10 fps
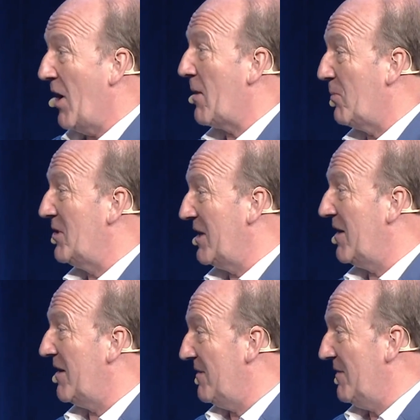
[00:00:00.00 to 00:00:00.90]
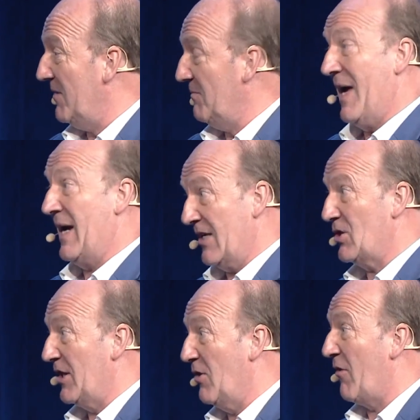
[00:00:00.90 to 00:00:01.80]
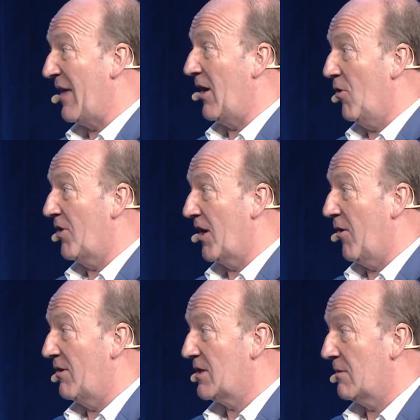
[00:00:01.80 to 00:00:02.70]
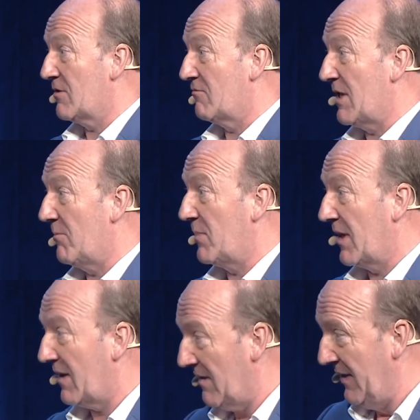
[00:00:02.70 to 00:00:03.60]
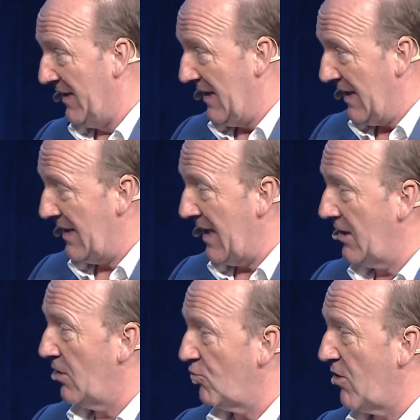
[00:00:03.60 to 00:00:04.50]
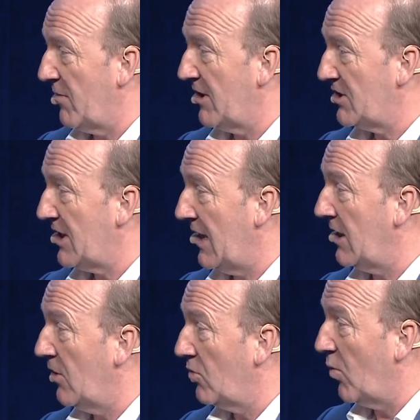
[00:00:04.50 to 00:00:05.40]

happened here actually not that long ago in terms of dumping any old rubbish, any old